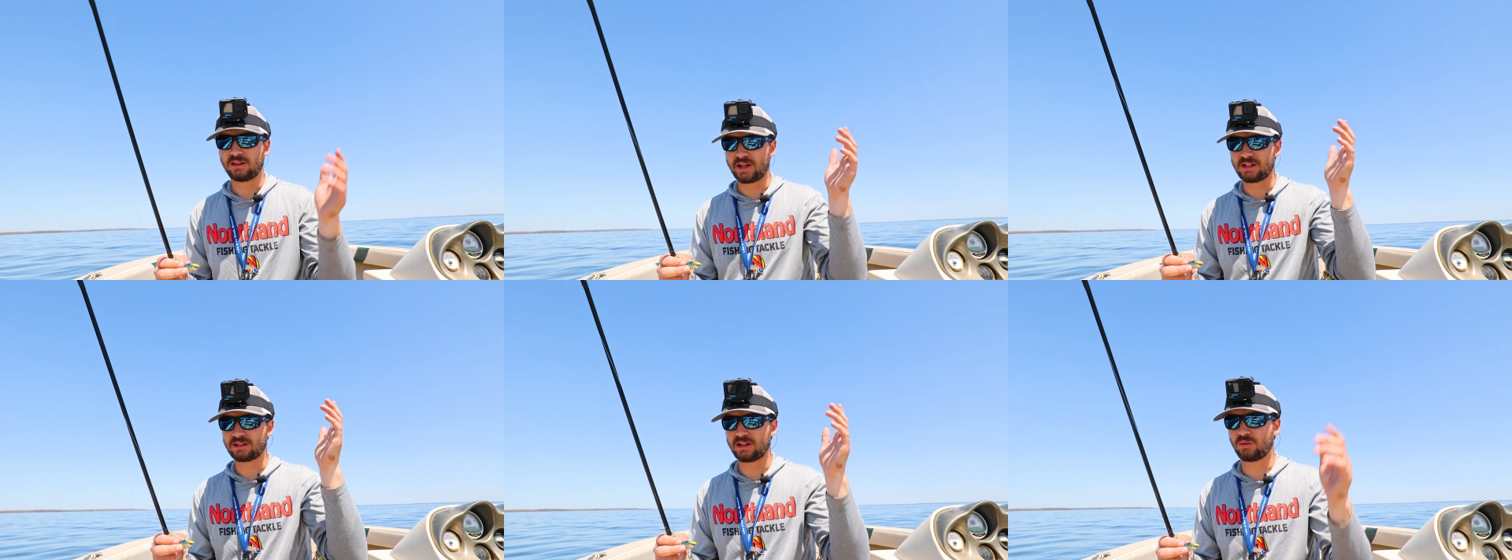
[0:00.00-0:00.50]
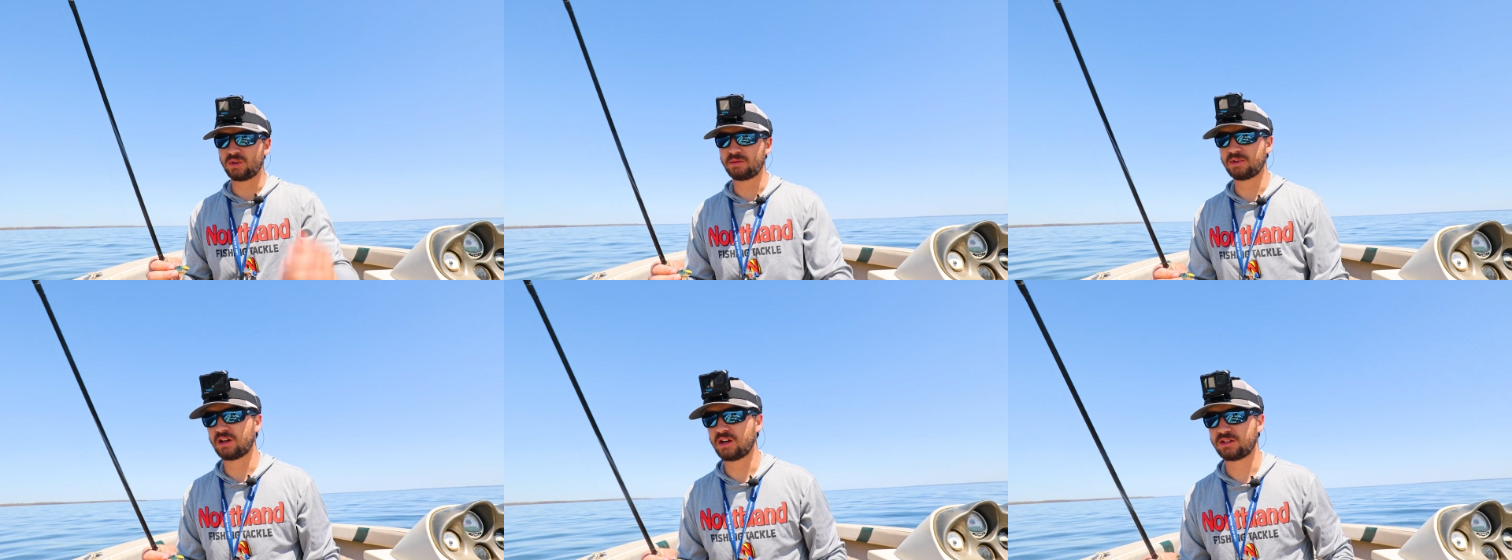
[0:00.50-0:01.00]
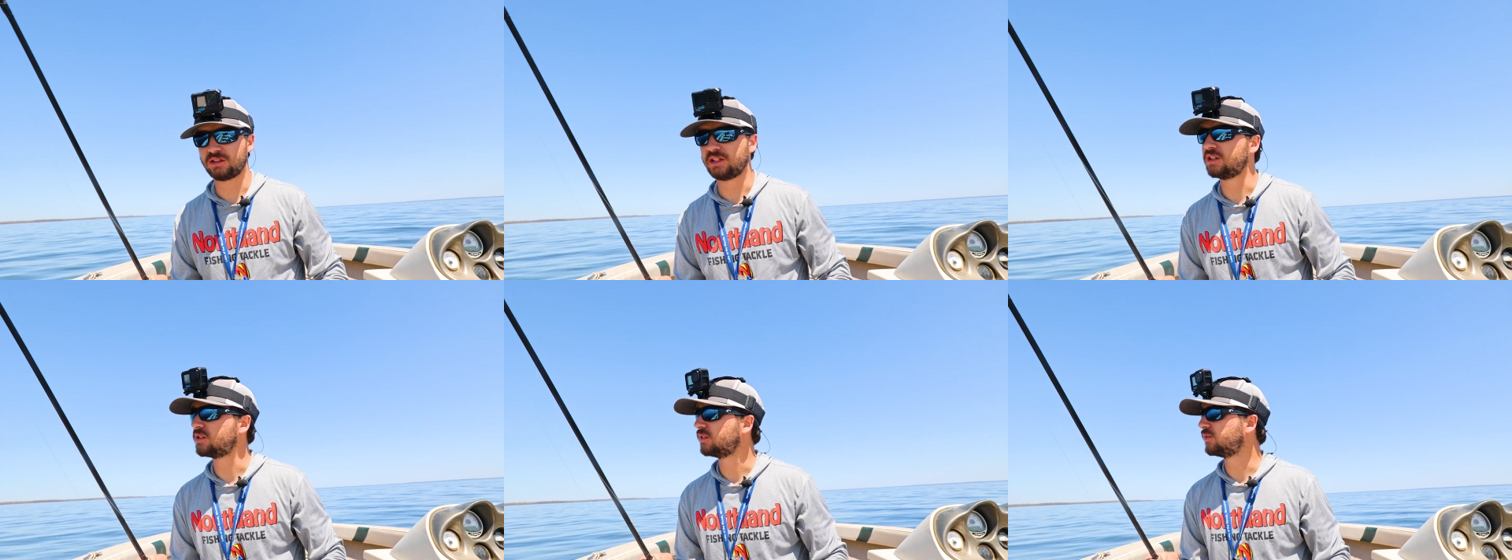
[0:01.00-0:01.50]
Lakes like Winnibigosh,
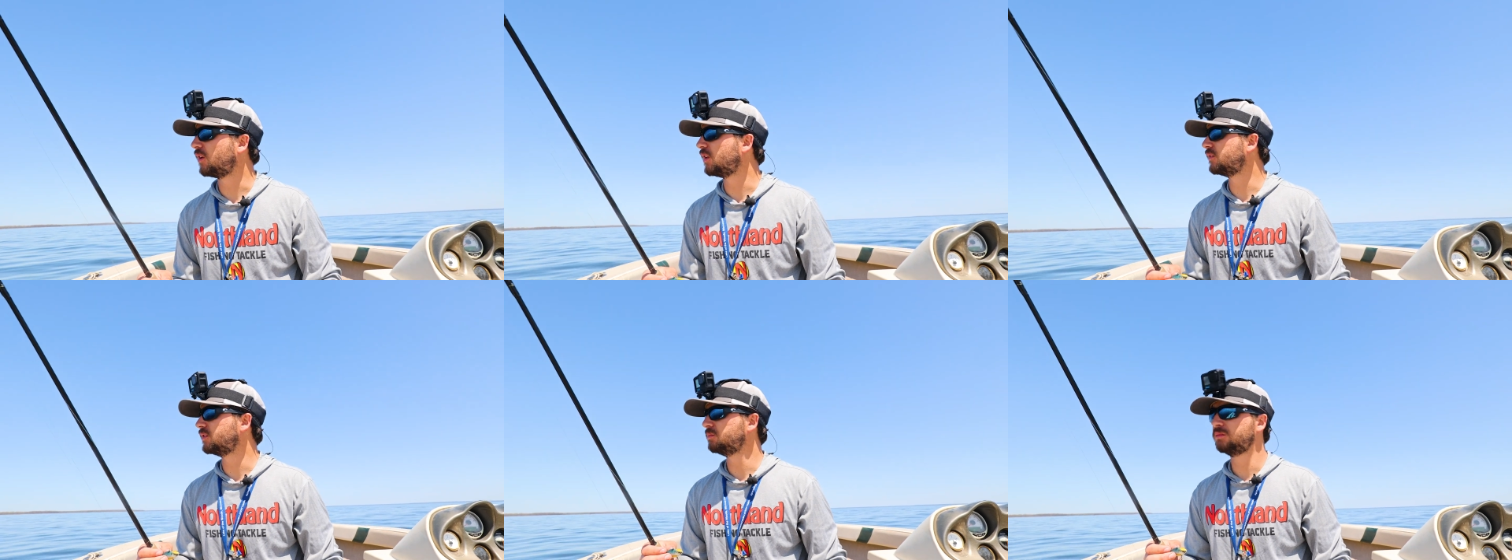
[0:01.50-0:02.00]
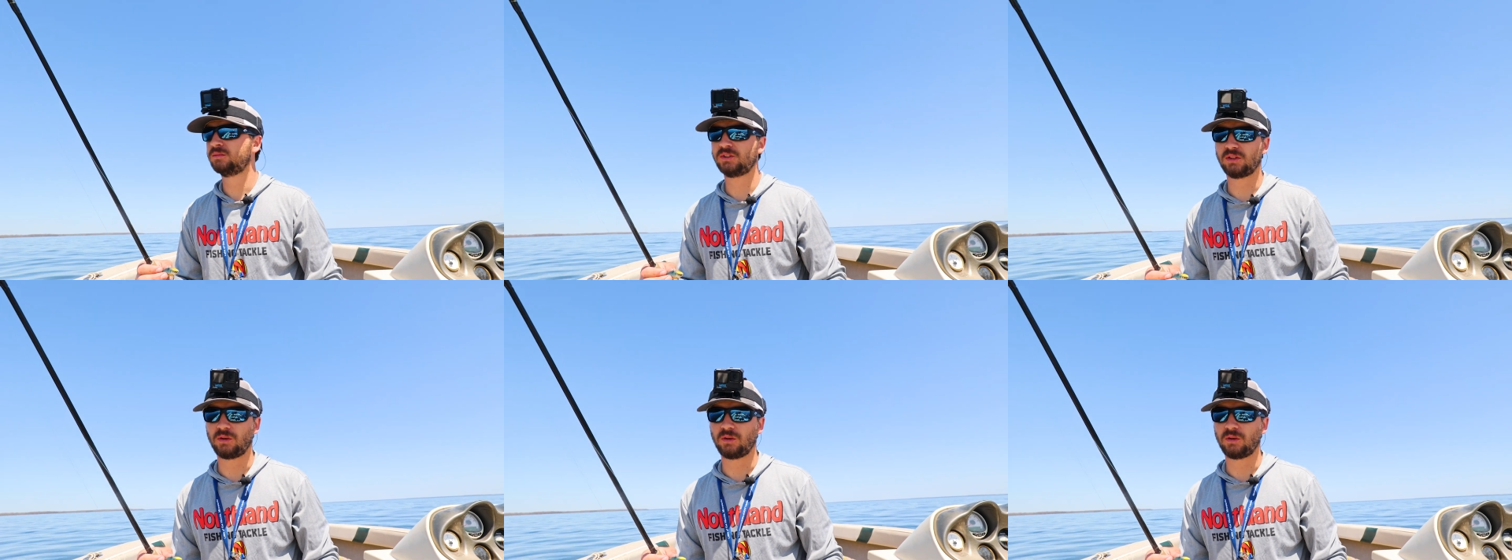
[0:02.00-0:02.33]
Leech are full of them.